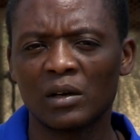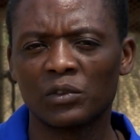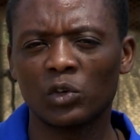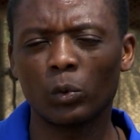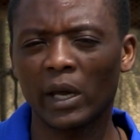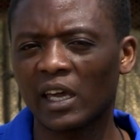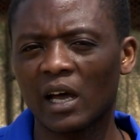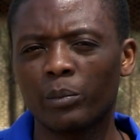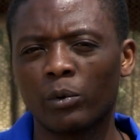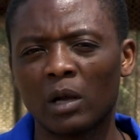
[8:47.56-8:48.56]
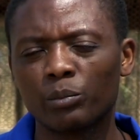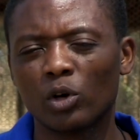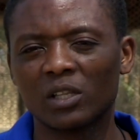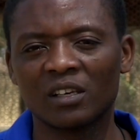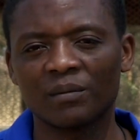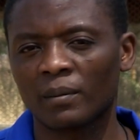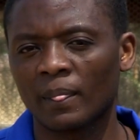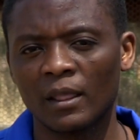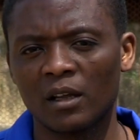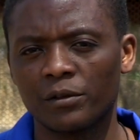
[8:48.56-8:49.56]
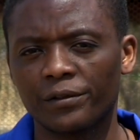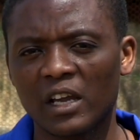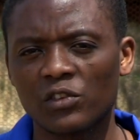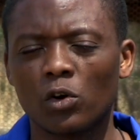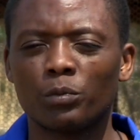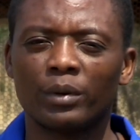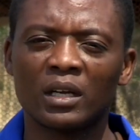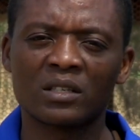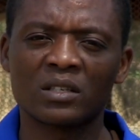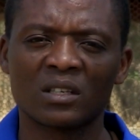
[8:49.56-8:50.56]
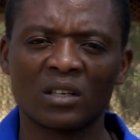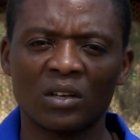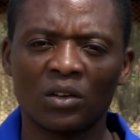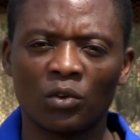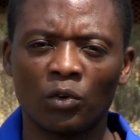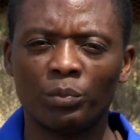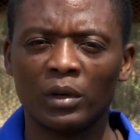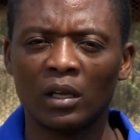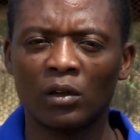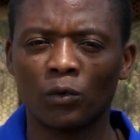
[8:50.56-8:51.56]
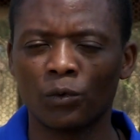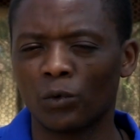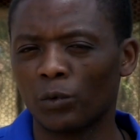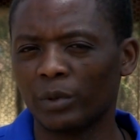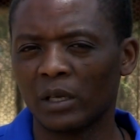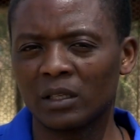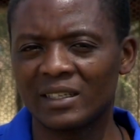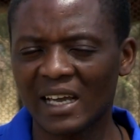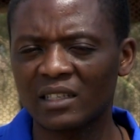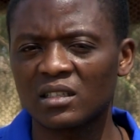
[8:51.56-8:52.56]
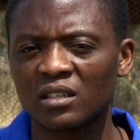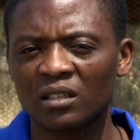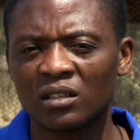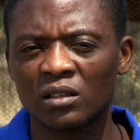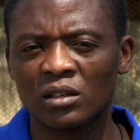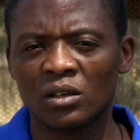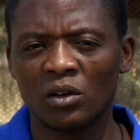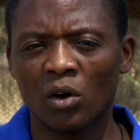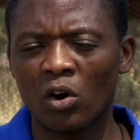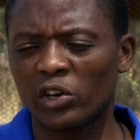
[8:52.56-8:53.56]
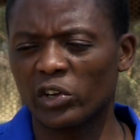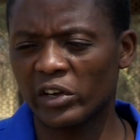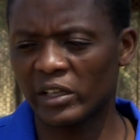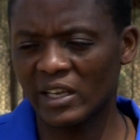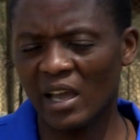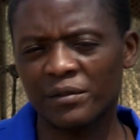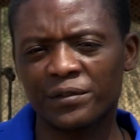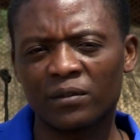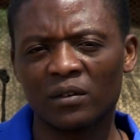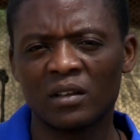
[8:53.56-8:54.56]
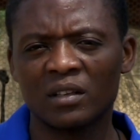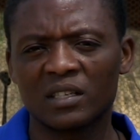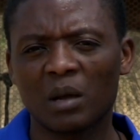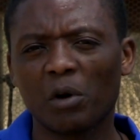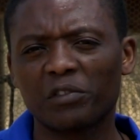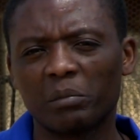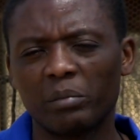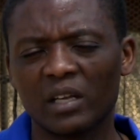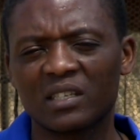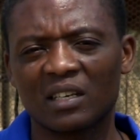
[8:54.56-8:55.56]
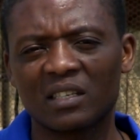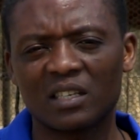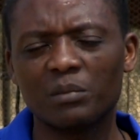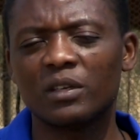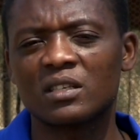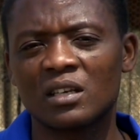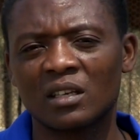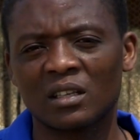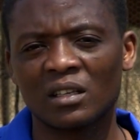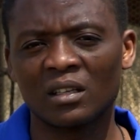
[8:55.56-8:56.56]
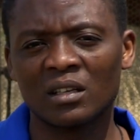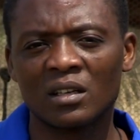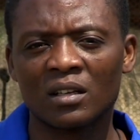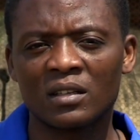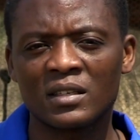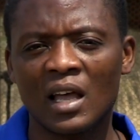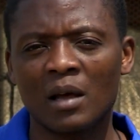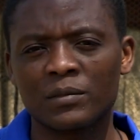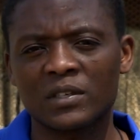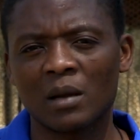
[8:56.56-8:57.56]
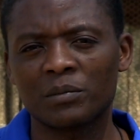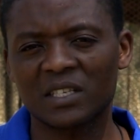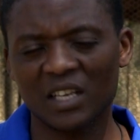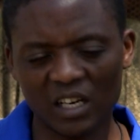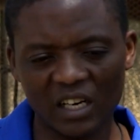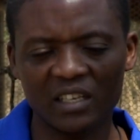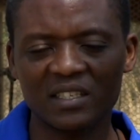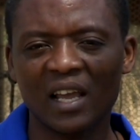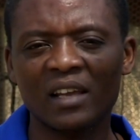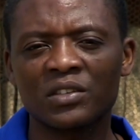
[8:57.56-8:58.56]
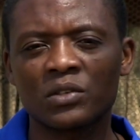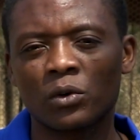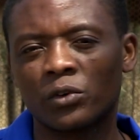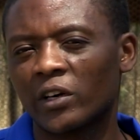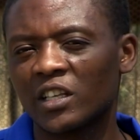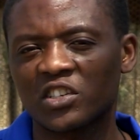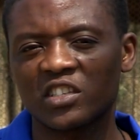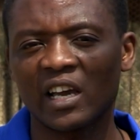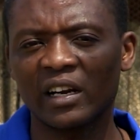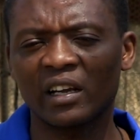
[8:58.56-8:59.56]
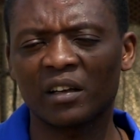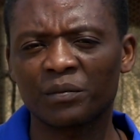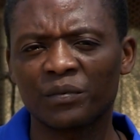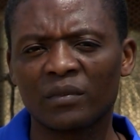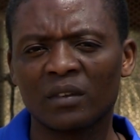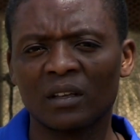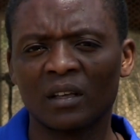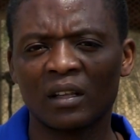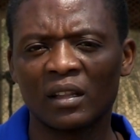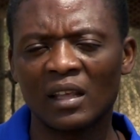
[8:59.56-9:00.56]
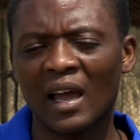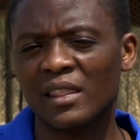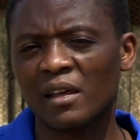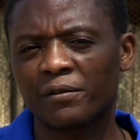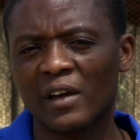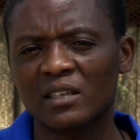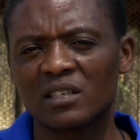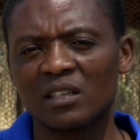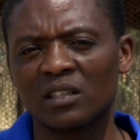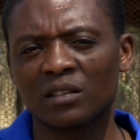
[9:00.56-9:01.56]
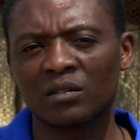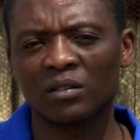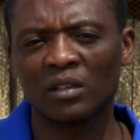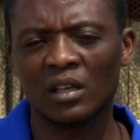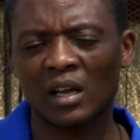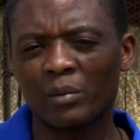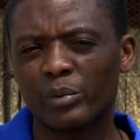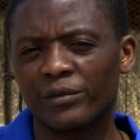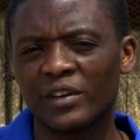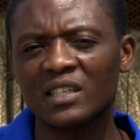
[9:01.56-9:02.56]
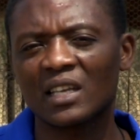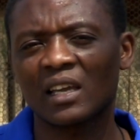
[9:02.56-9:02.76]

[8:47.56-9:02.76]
You wake up one morning and you find all birds will be dead, or you could have some of the birds exhibiting some circling signs or greenish diarrhea. The other vaccine prevents